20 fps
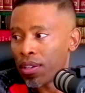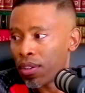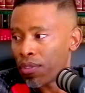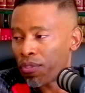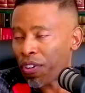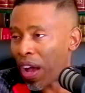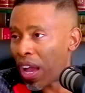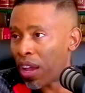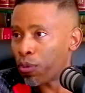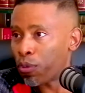
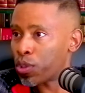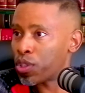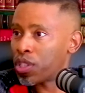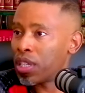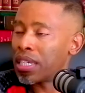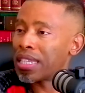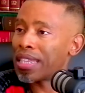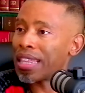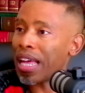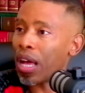five or
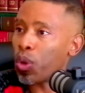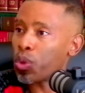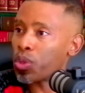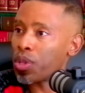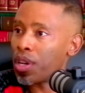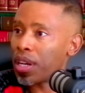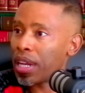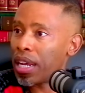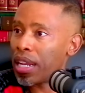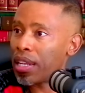six
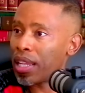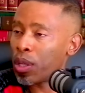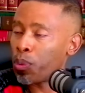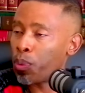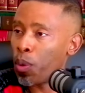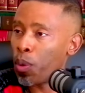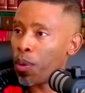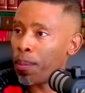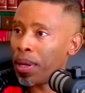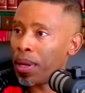thousand rand that
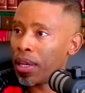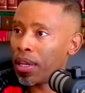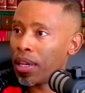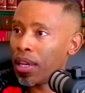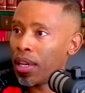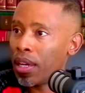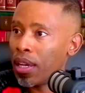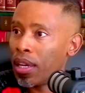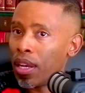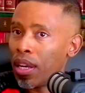we were
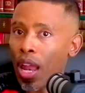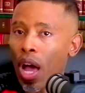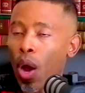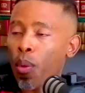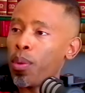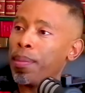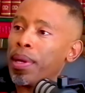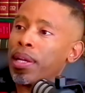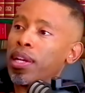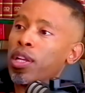making, now
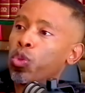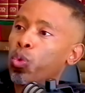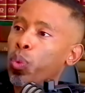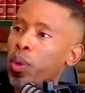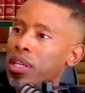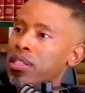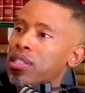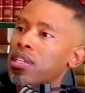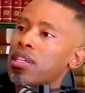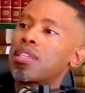we're making
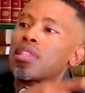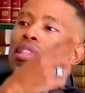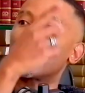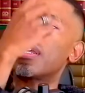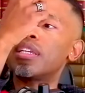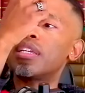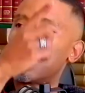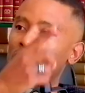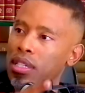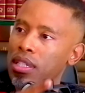26,
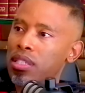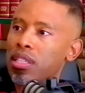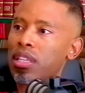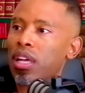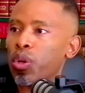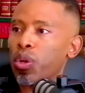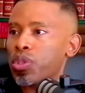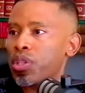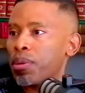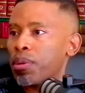
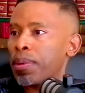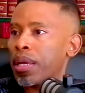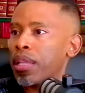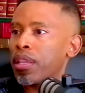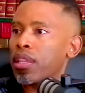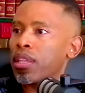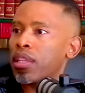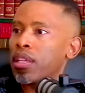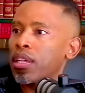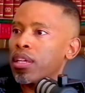36,000 a
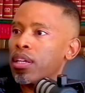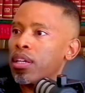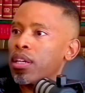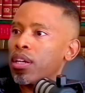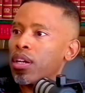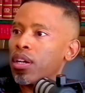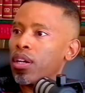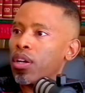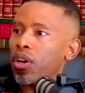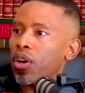month
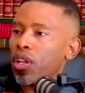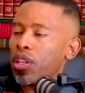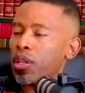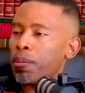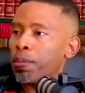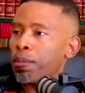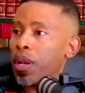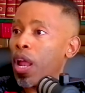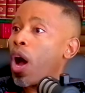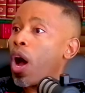mm-hmm. on
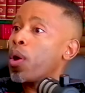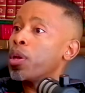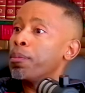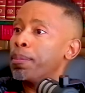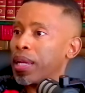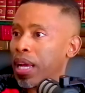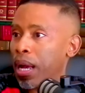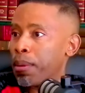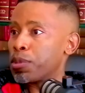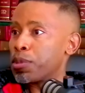the now it
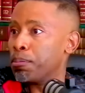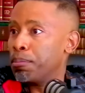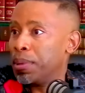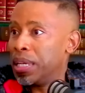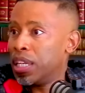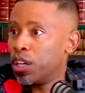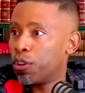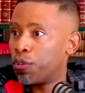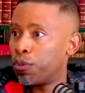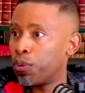becomes
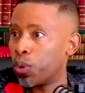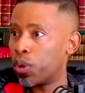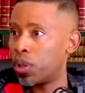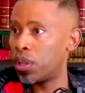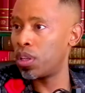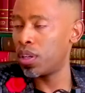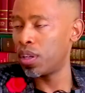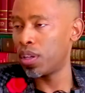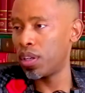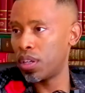meaningful
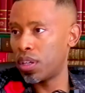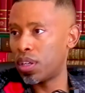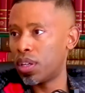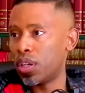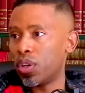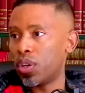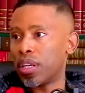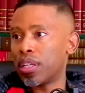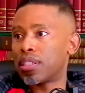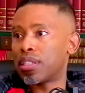
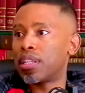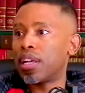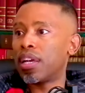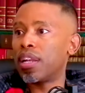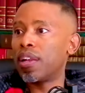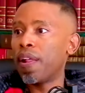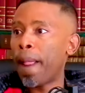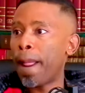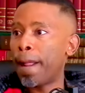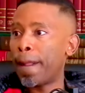you
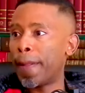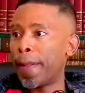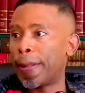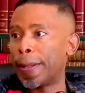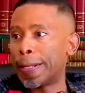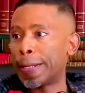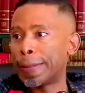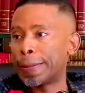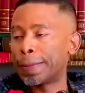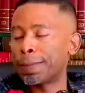understand yeah
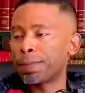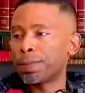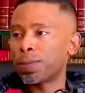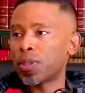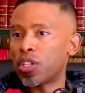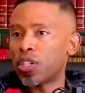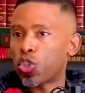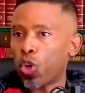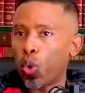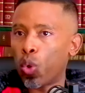
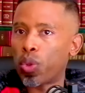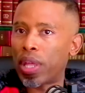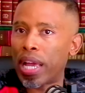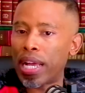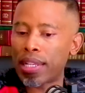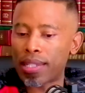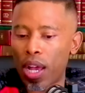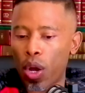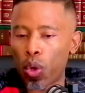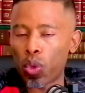so
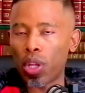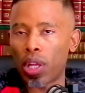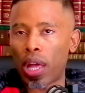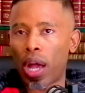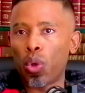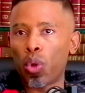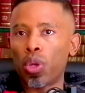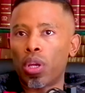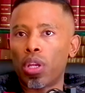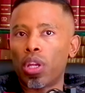that's how
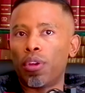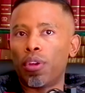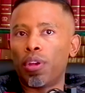how